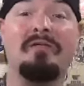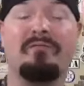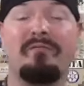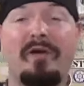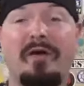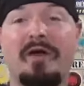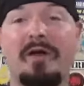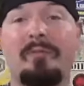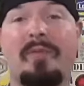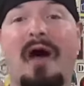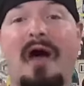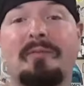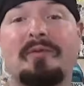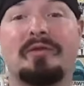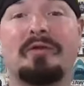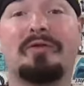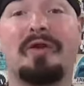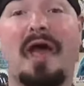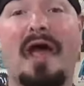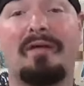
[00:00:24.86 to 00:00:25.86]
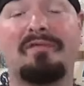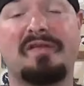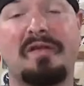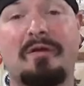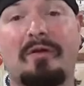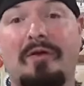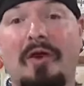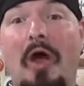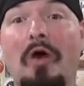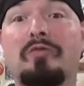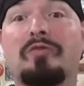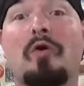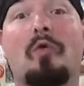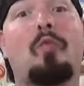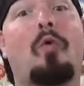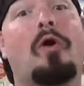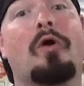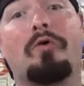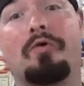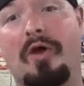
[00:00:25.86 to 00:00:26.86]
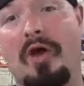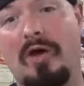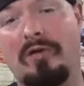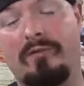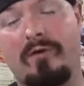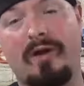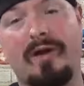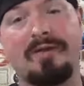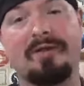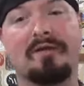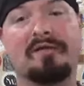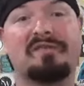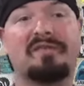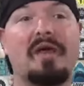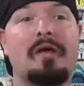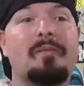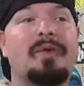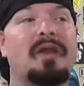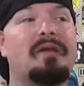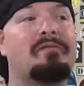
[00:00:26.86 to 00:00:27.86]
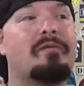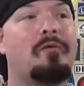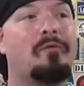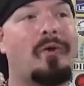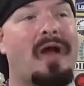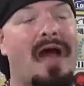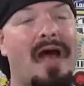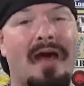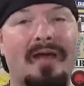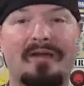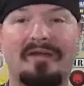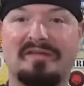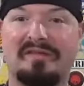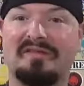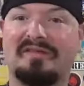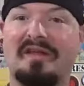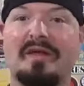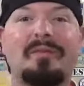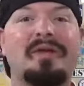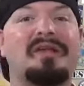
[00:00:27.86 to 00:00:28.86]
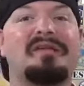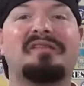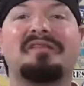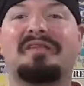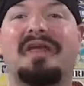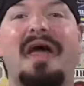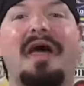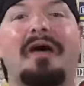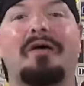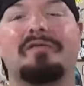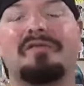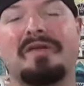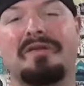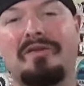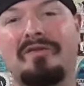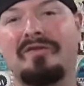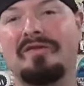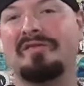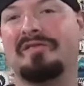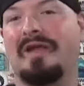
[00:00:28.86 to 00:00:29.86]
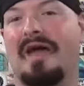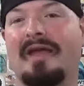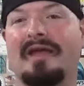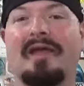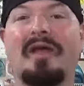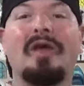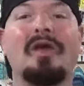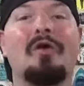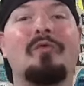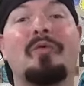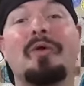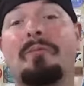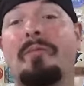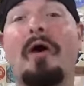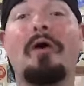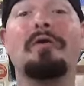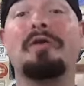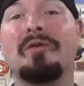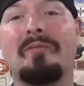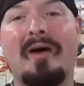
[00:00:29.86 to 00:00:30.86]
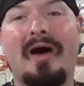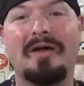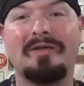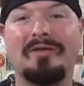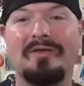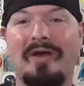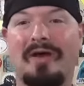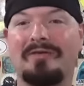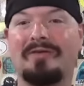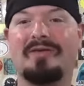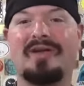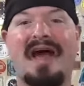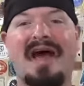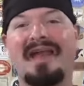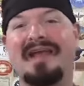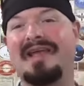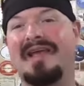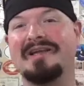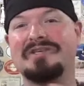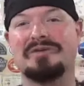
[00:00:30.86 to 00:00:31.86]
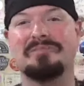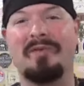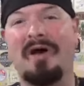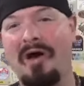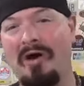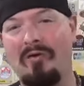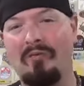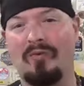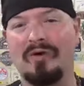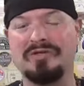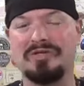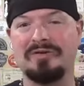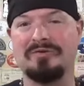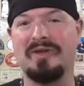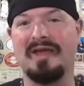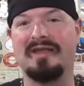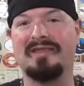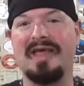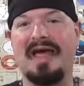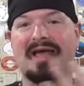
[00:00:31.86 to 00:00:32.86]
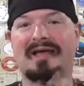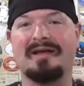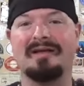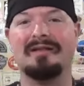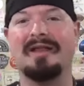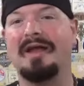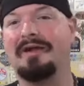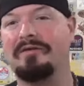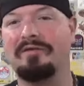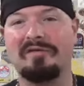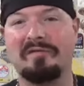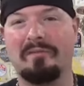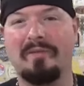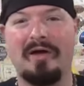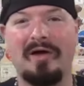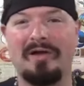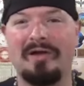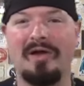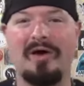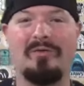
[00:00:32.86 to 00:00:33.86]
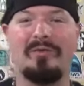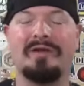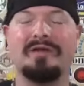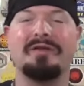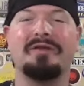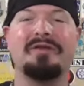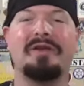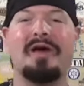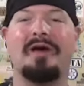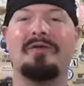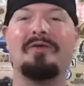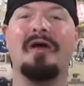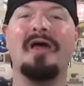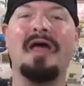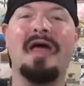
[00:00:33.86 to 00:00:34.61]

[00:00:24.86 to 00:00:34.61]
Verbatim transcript: very popular knives that are known the world over and there's so many varieties and so many styles that you just like with Pokemon you know you got to catch them all once you get that collector's bug going you know